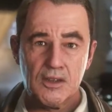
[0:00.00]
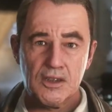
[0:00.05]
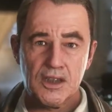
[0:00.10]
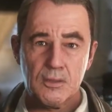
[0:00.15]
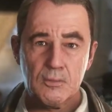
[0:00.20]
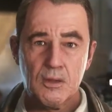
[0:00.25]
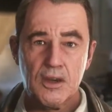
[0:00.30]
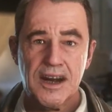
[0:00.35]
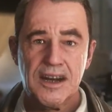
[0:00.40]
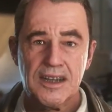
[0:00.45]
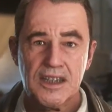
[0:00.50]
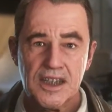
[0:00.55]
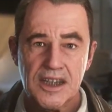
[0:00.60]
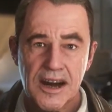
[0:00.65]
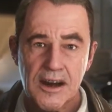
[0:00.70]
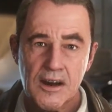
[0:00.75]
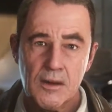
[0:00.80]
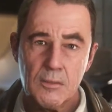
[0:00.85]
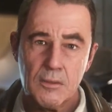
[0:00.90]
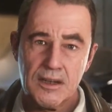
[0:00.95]
Crucible and
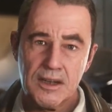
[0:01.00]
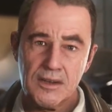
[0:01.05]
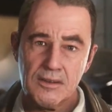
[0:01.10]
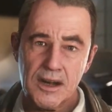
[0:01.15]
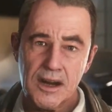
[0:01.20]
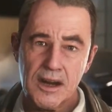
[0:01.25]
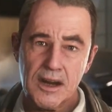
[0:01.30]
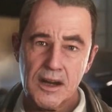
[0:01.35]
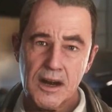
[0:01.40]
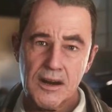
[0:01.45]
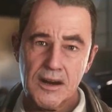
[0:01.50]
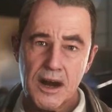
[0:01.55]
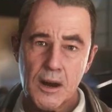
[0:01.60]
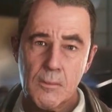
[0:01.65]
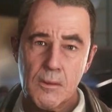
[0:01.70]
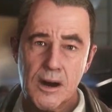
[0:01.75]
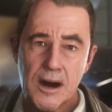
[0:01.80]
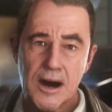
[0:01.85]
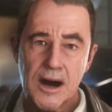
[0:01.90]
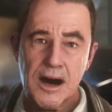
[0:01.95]
Terrapin in their
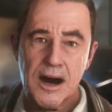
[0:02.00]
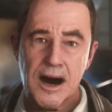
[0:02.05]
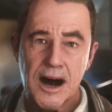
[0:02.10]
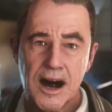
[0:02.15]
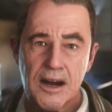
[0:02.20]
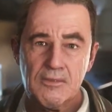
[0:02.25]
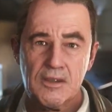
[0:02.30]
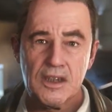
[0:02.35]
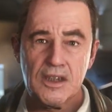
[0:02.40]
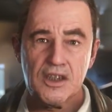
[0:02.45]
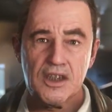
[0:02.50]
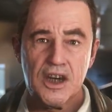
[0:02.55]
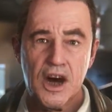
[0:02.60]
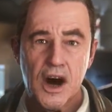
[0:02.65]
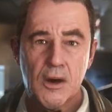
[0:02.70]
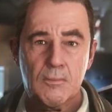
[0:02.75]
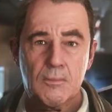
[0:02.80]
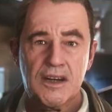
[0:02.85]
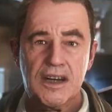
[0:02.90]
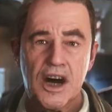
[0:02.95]
lineup, Anvil has
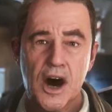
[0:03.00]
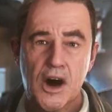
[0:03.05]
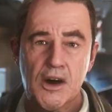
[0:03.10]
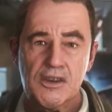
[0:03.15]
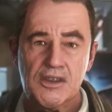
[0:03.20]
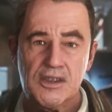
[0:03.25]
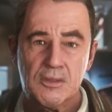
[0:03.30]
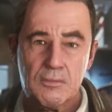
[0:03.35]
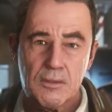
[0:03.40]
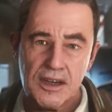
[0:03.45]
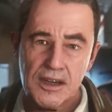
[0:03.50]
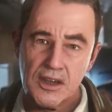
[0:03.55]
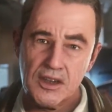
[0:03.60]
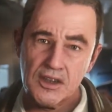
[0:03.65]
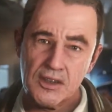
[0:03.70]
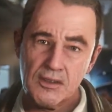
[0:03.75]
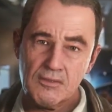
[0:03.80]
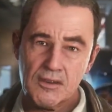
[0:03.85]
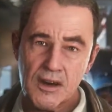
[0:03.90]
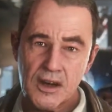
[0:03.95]
gone beyond
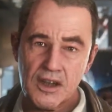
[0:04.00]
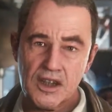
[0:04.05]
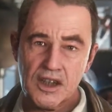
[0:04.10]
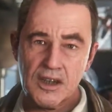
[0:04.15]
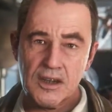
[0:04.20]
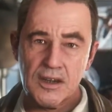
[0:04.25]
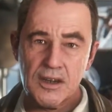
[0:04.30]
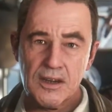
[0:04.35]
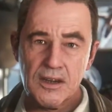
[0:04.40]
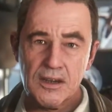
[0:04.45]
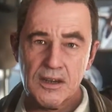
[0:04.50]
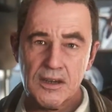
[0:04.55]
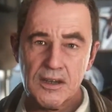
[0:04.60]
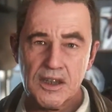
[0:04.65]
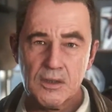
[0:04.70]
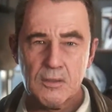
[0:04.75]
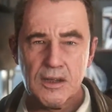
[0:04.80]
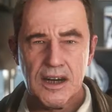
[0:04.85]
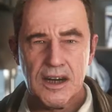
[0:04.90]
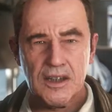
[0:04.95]
military function
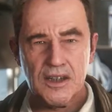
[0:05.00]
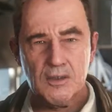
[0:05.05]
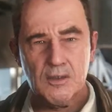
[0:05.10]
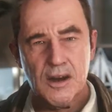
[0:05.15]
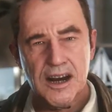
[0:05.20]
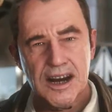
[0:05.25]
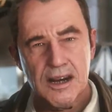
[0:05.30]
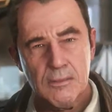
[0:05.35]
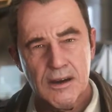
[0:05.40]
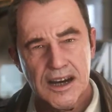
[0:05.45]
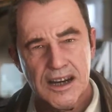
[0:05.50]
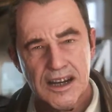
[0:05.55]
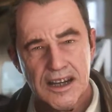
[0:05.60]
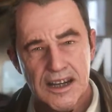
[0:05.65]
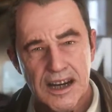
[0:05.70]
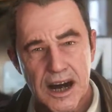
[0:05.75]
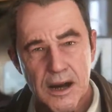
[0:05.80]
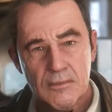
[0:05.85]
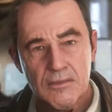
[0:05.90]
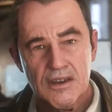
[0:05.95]
to begin to really make
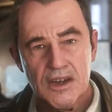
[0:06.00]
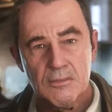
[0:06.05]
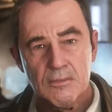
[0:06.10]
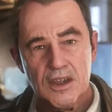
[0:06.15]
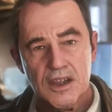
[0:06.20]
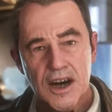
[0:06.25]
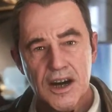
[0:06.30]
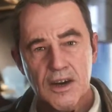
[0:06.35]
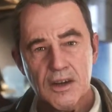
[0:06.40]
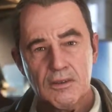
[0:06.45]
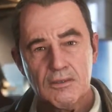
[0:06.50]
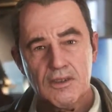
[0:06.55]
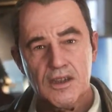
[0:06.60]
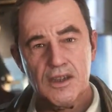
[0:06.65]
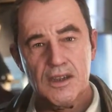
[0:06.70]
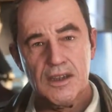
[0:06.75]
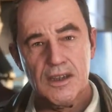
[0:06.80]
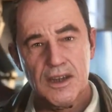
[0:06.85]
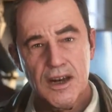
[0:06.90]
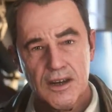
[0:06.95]
a name for
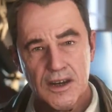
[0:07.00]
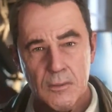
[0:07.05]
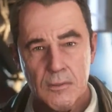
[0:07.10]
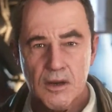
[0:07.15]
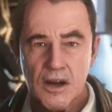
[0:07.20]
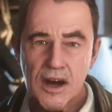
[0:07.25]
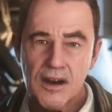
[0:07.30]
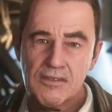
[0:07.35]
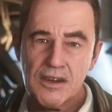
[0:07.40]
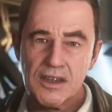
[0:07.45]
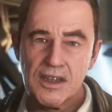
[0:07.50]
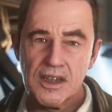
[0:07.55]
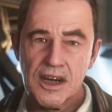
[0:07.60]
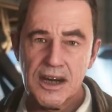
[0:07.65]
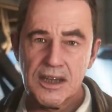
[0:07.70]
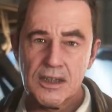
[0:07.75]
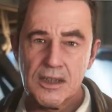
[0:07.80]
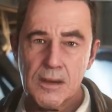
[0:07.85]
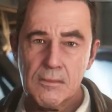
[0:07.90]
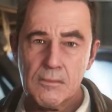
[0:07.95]
themselves in the private
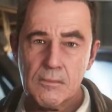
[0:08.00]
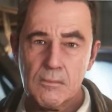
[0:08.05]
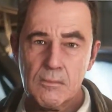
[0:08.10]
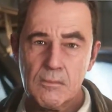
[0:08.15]
sector.